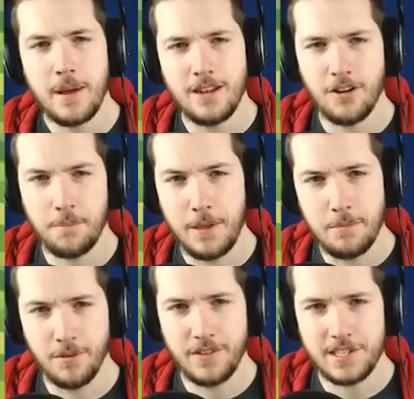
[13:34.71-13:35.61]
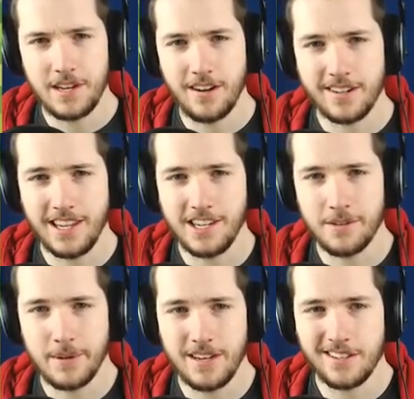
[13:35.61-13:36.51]
My lord, people visited our
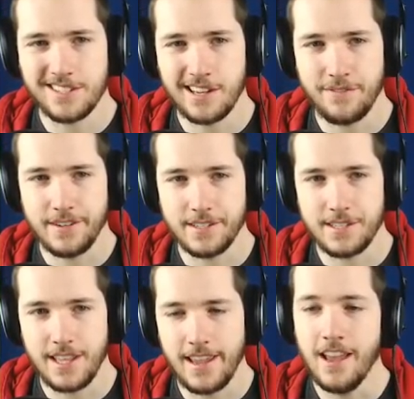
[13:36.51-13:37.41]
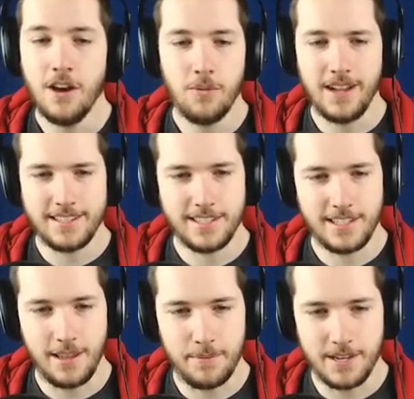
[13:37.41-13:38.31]
kingdom, but none sought fit to stay. What?
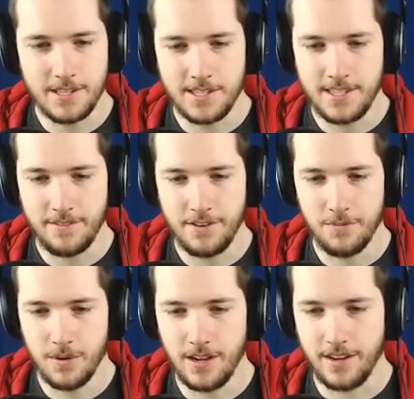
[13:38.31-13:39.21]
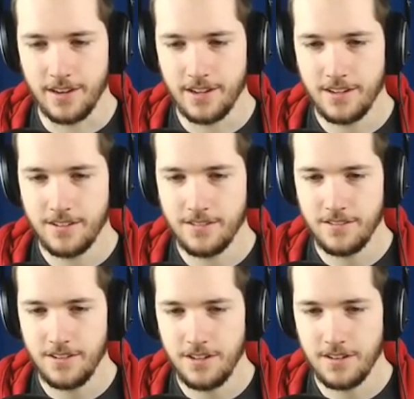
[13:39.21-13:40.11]
Happiness is 71.
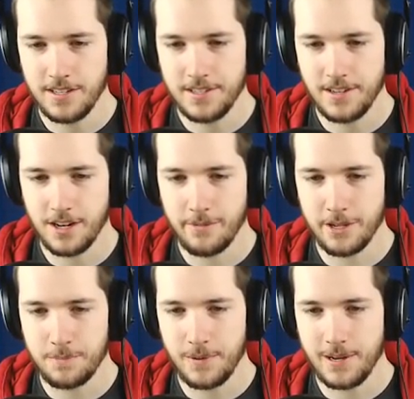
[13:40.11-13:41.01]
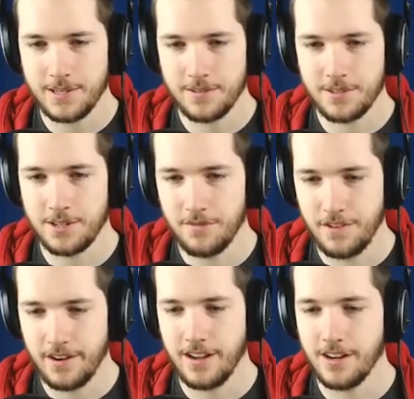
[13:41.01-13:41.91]
What are you guys talking about? It's probably because they're so
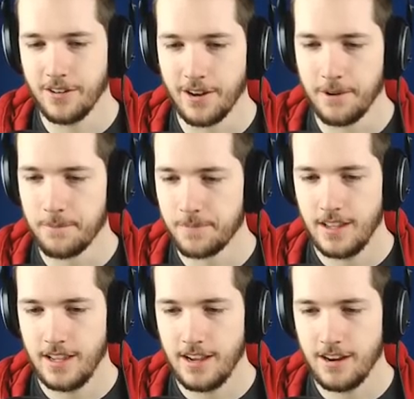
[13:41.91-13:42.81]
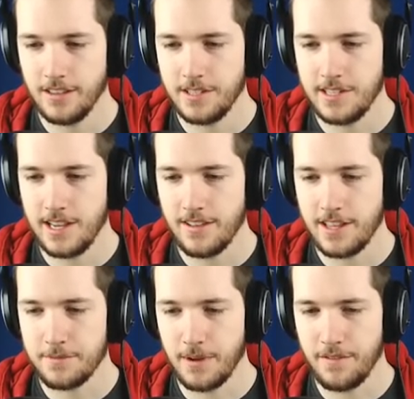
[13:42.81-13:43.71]
very hungry. I hardly see how
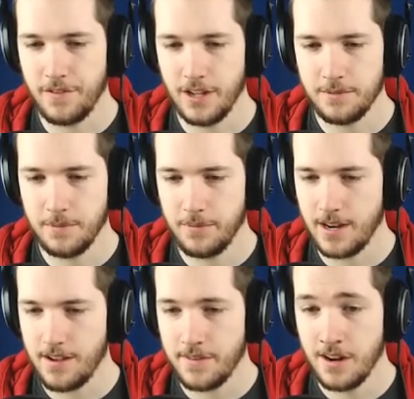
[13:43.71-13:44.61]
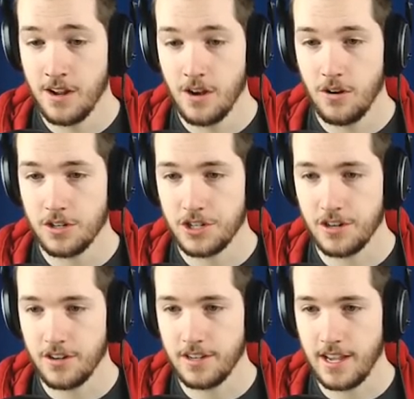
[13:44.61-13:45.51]
that's my fault, but whatever.
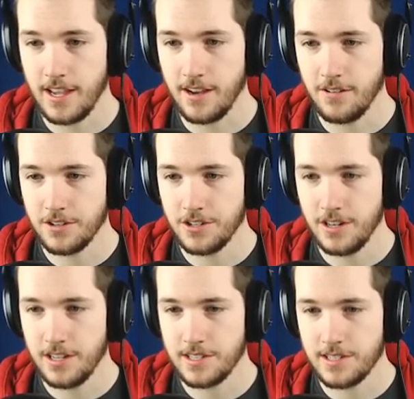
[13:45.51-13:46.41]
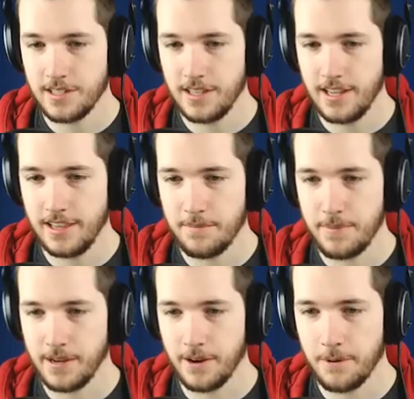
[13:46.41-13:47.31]
Orchard, okay, yeah, orchard is slightly
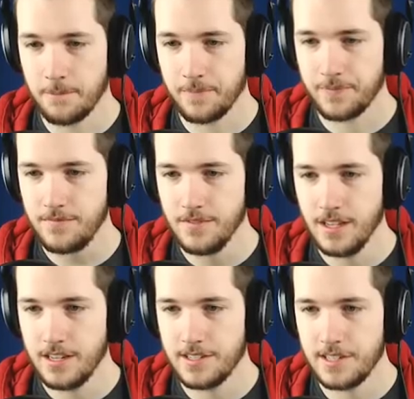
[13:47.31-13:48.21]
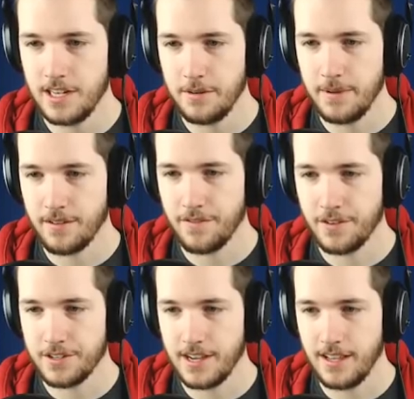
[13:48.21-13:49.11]
bigger. And does it need to be on
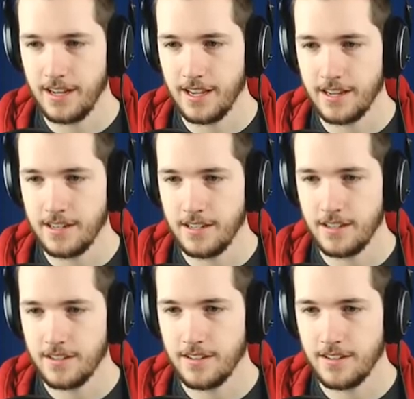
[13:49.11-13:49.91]
fertile land?